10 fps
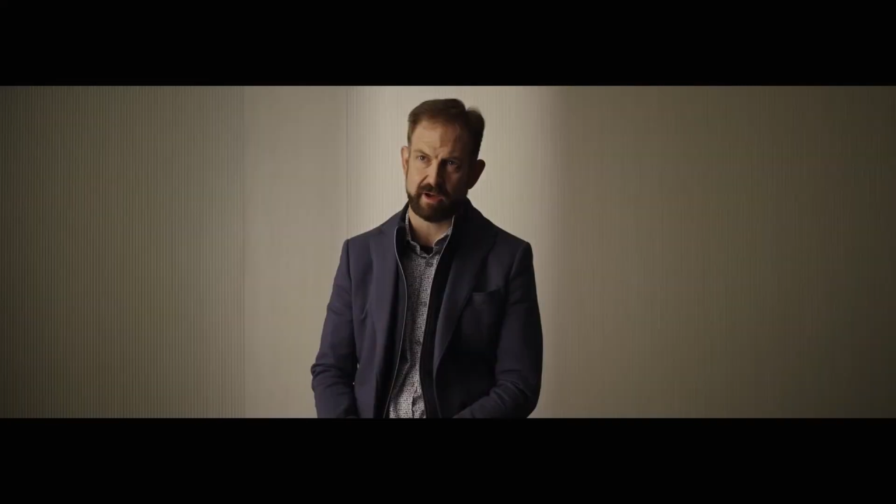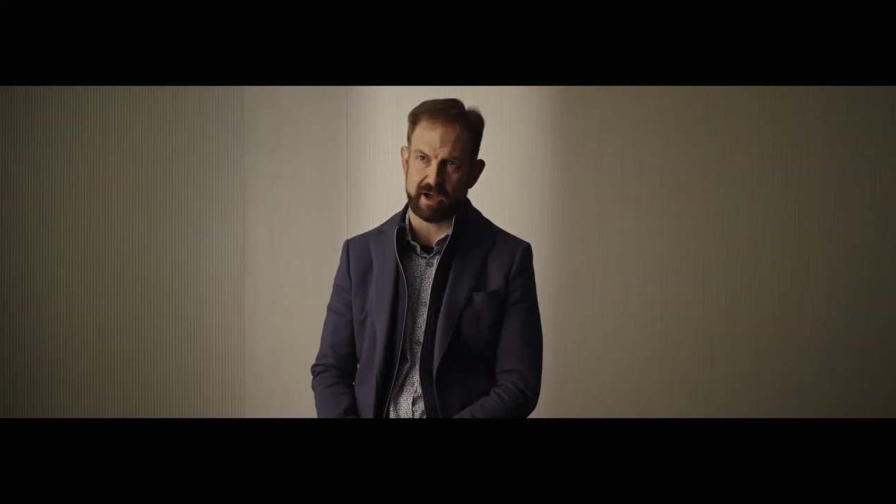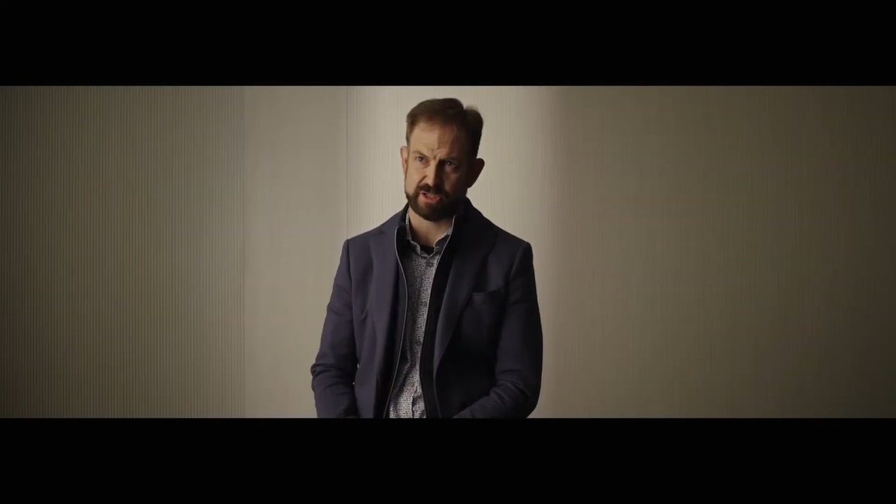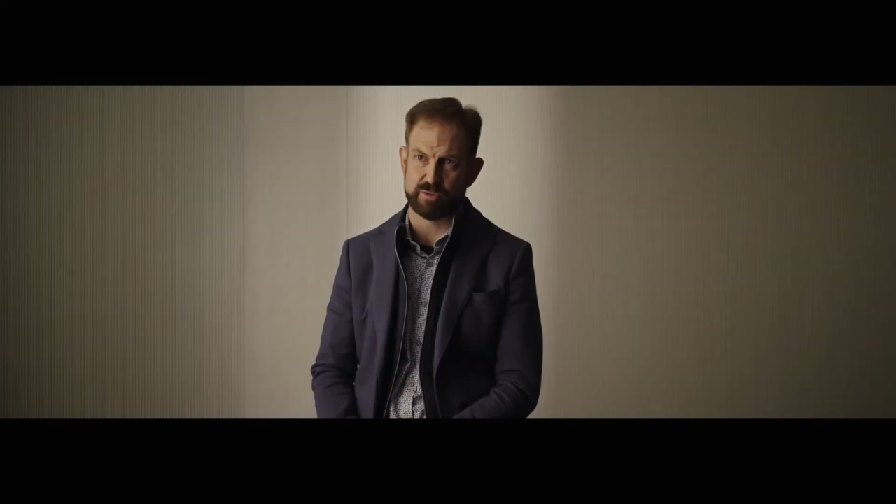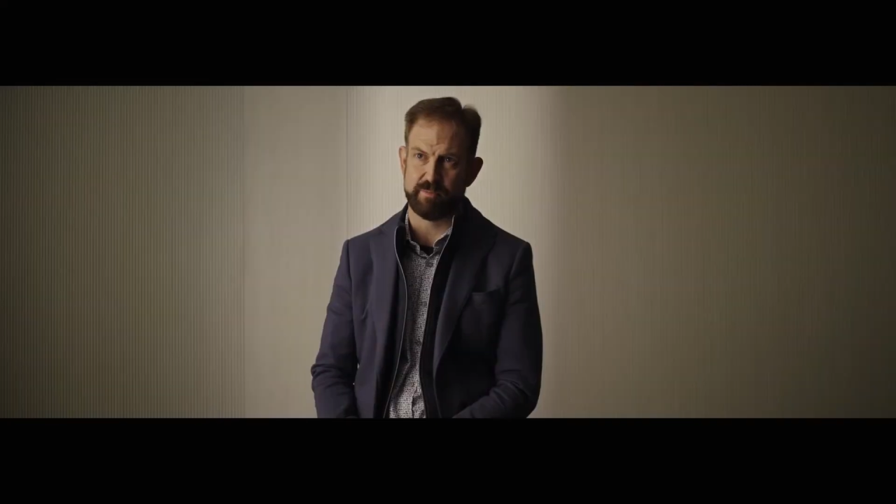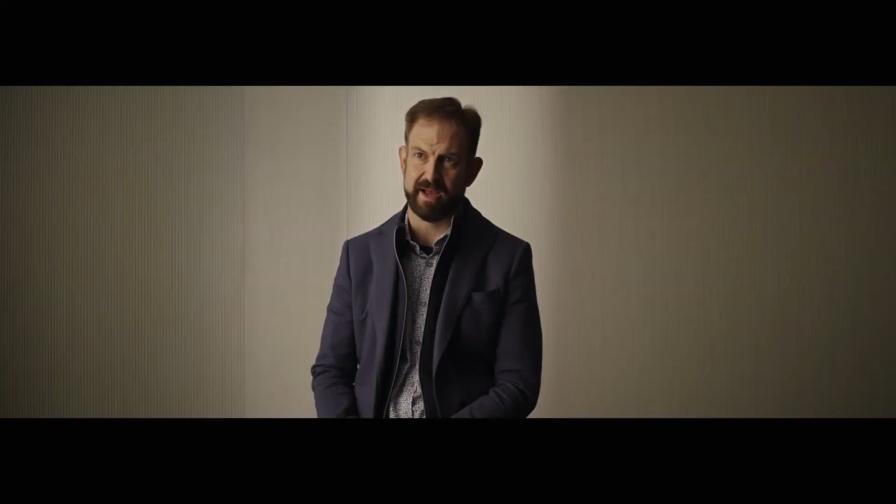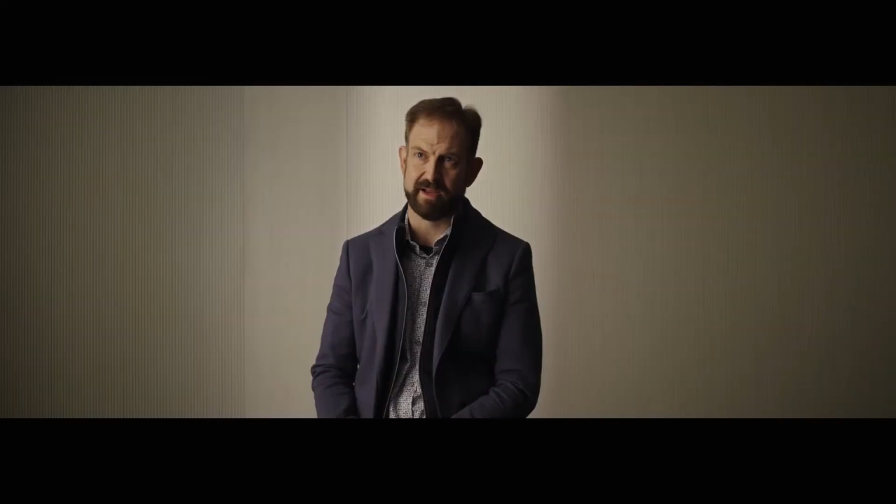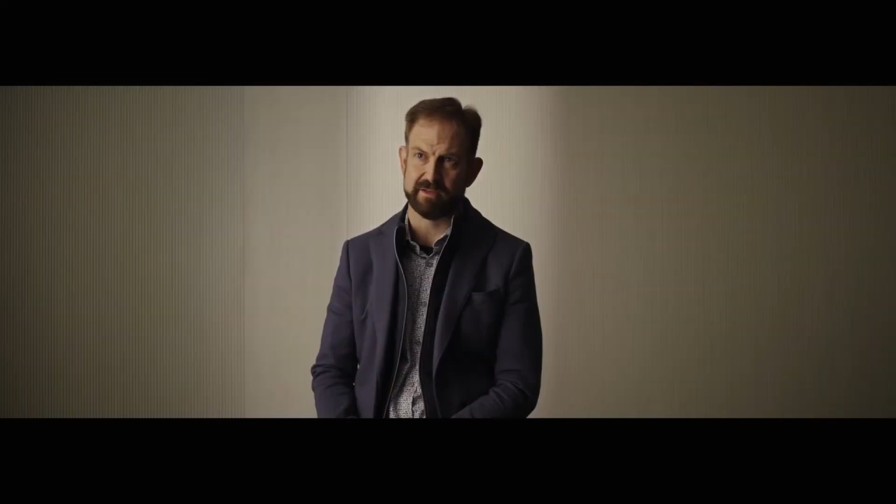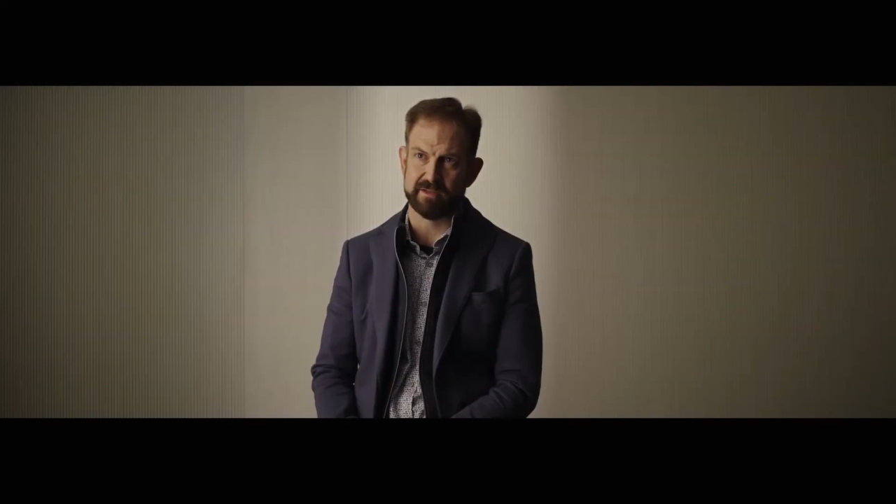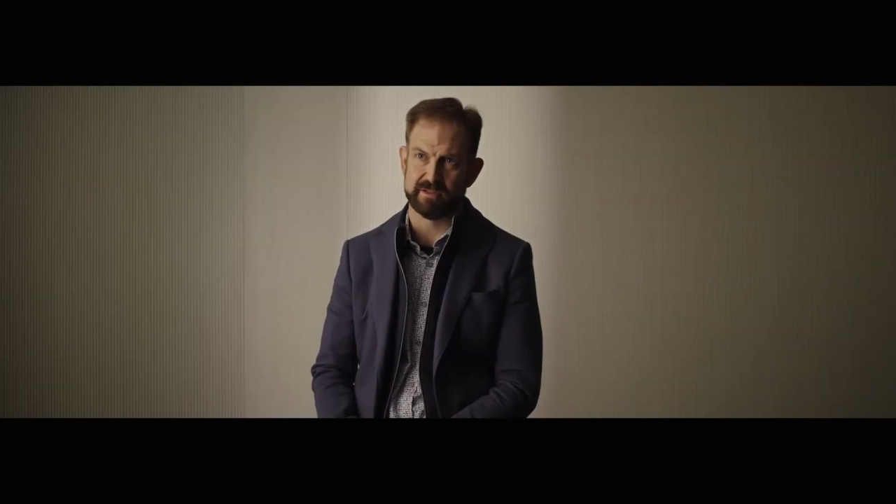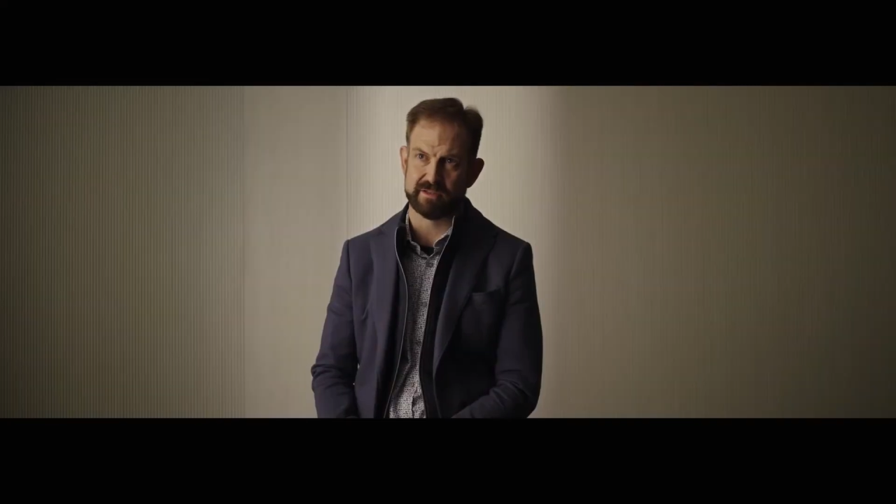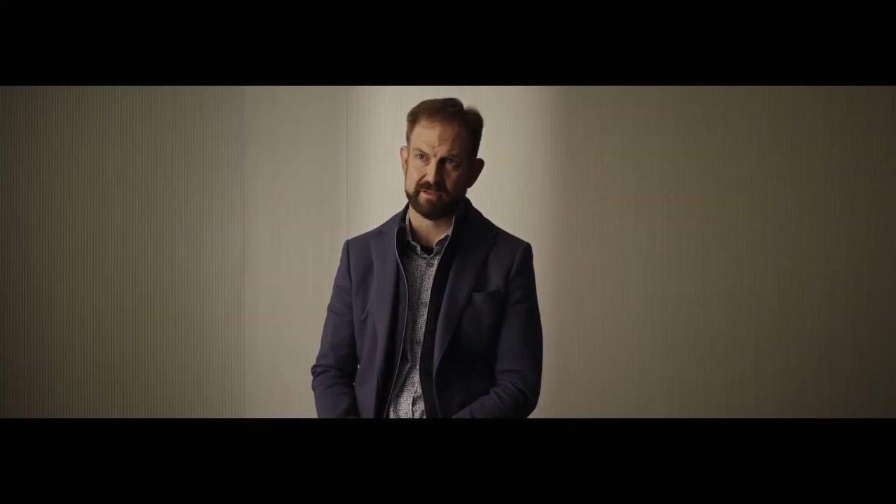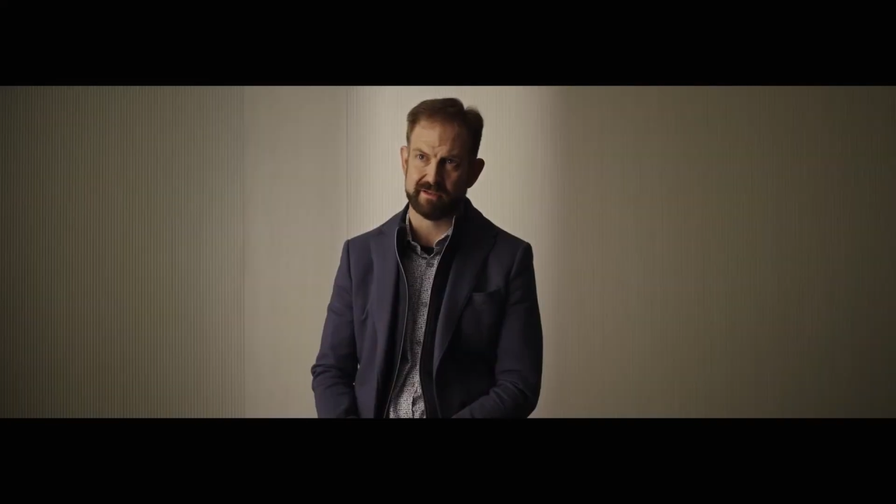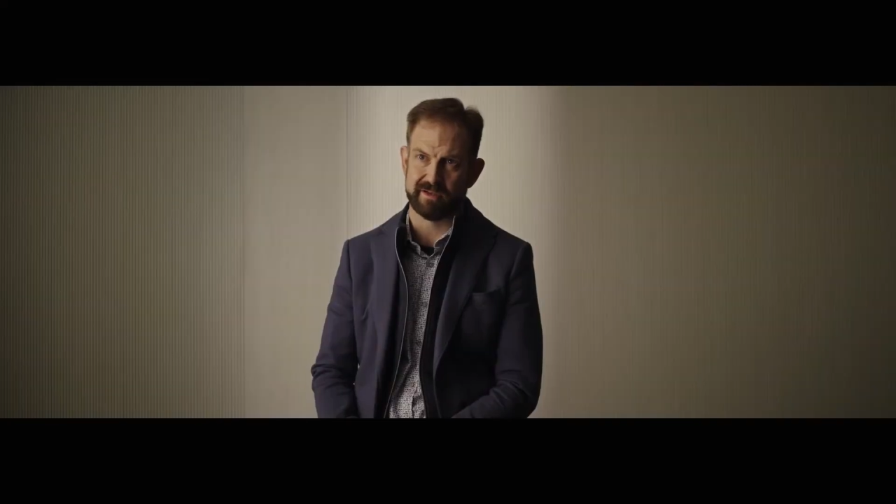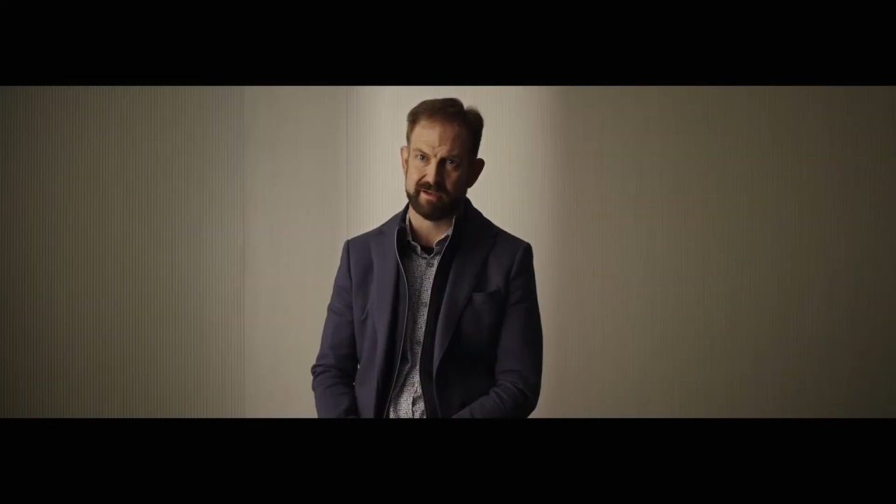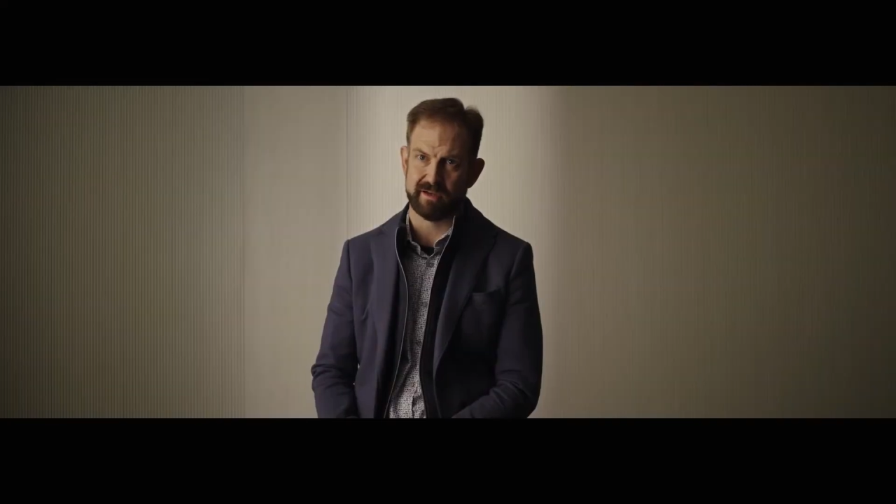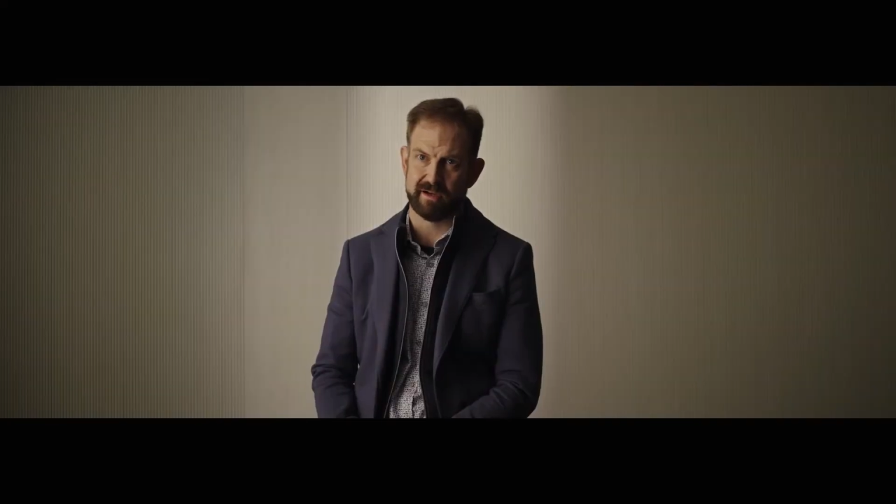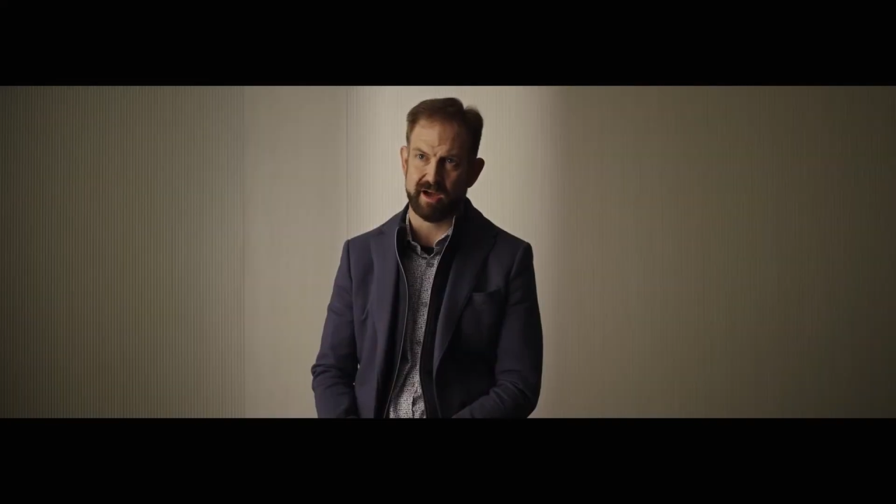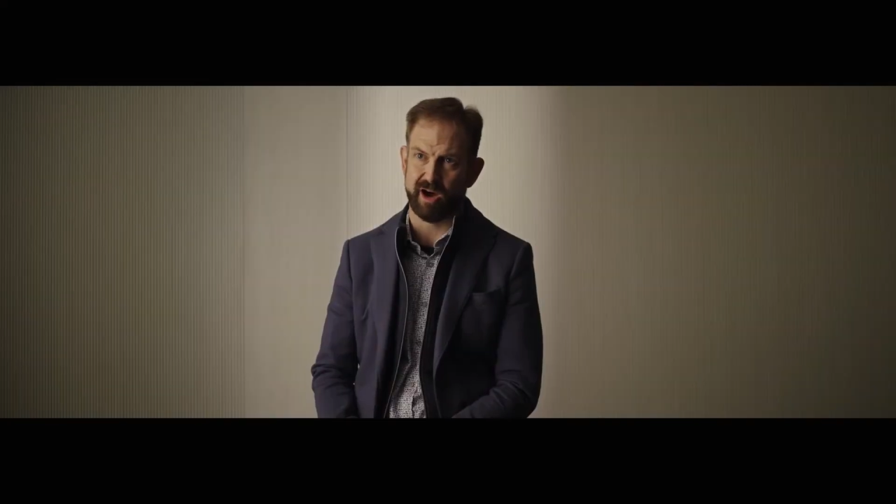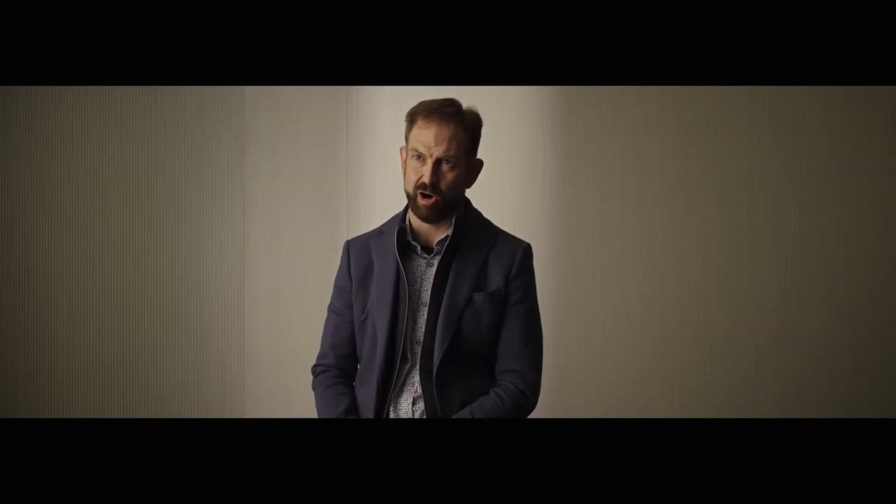I spend a